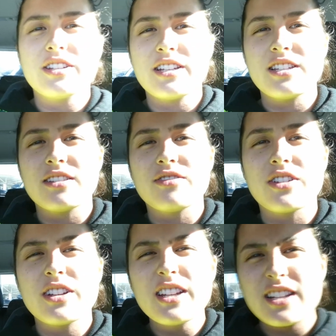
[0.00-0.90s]
So is the
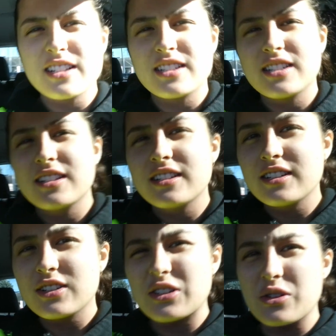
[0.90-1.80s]
verdict?
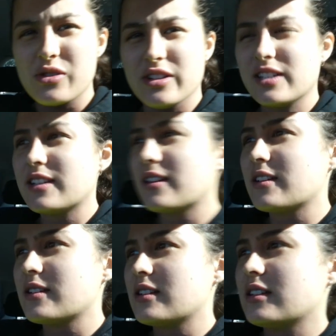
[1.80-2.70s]
No, good. it's pretty
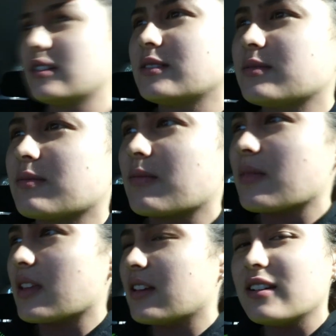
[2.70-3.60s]
nice night. Enjoyed
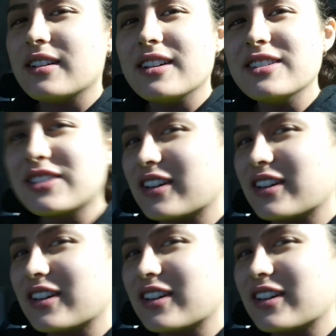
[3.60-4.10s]
myself. It was